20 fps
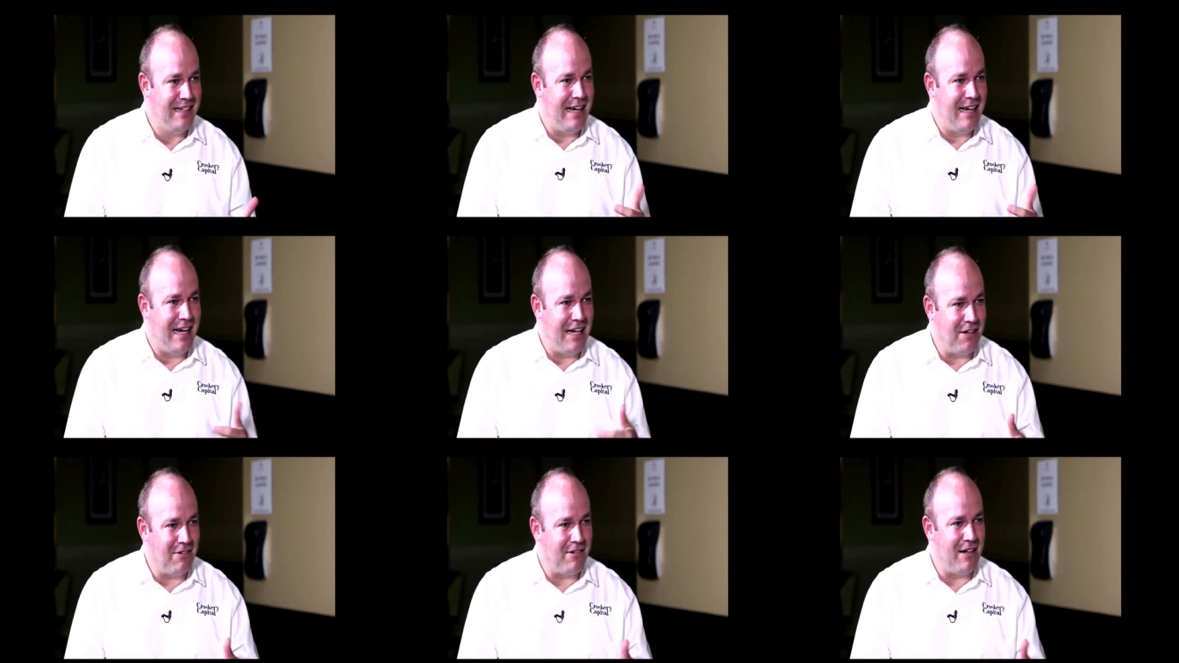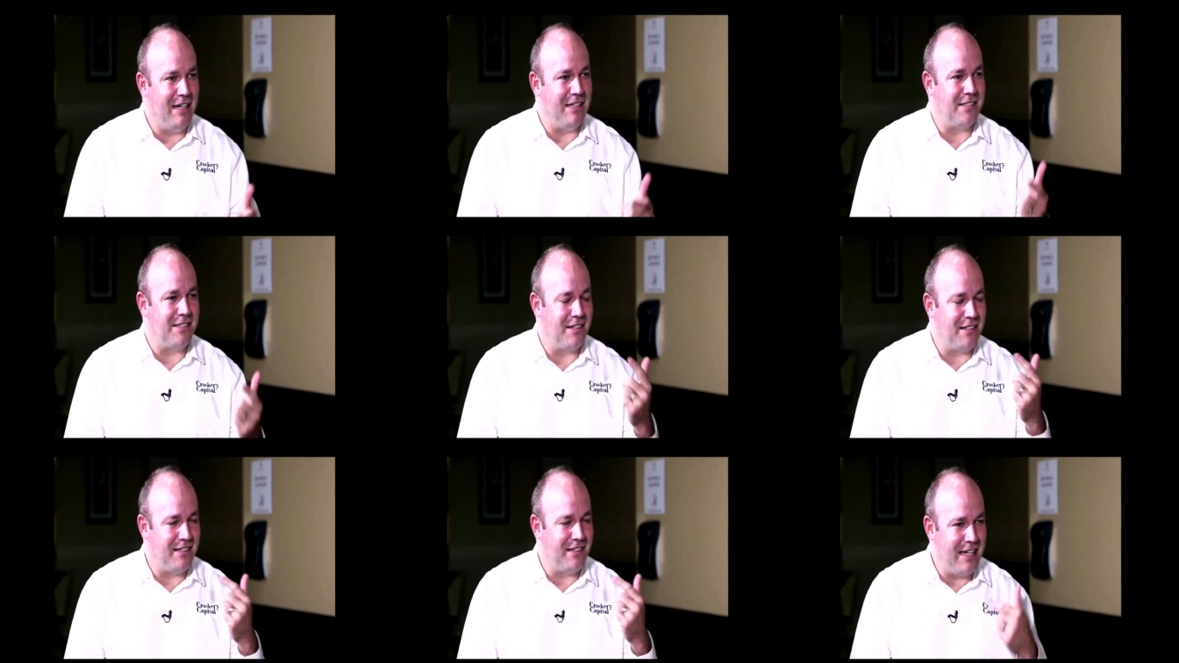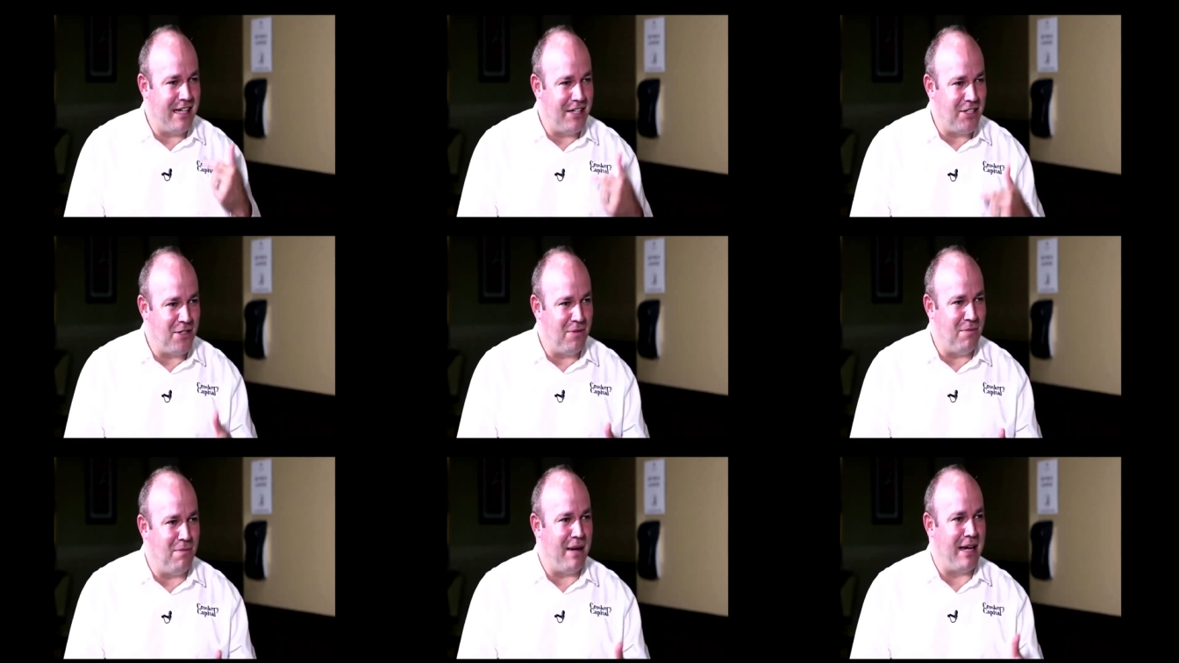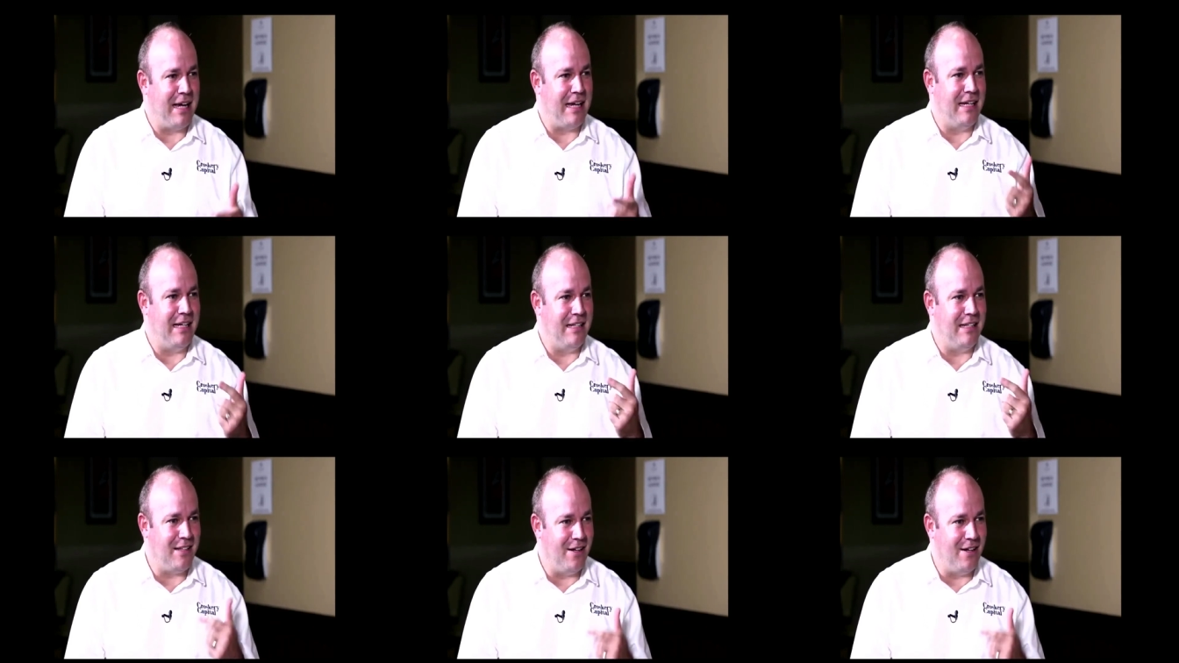and it really starts to get your
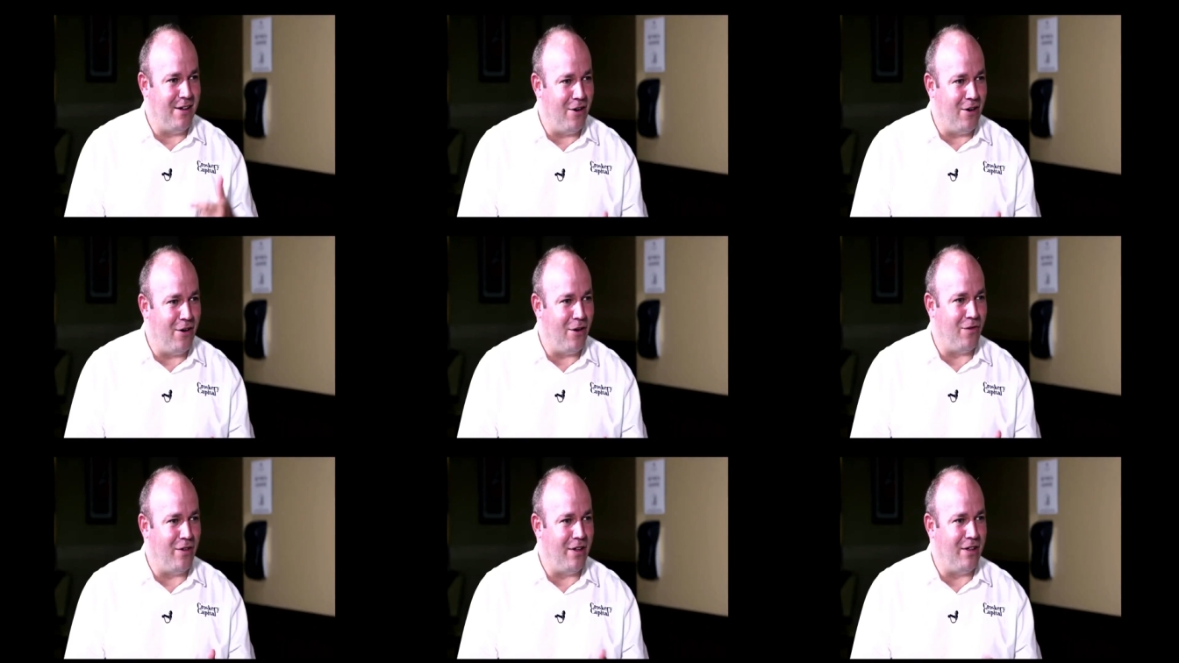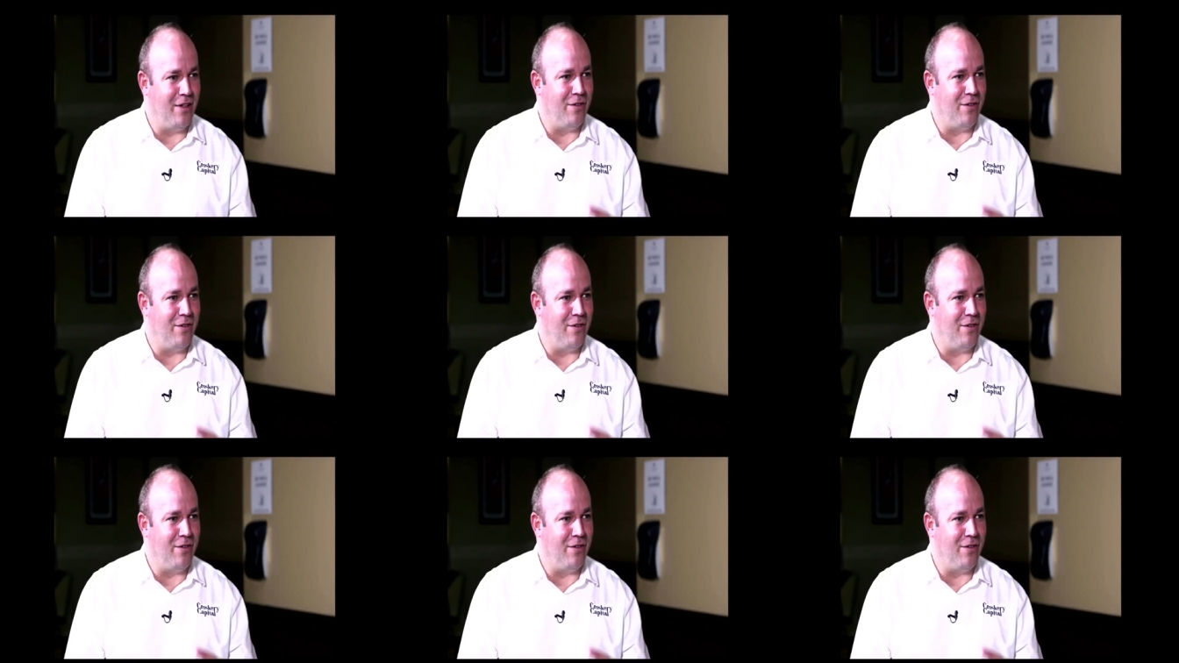mind into loving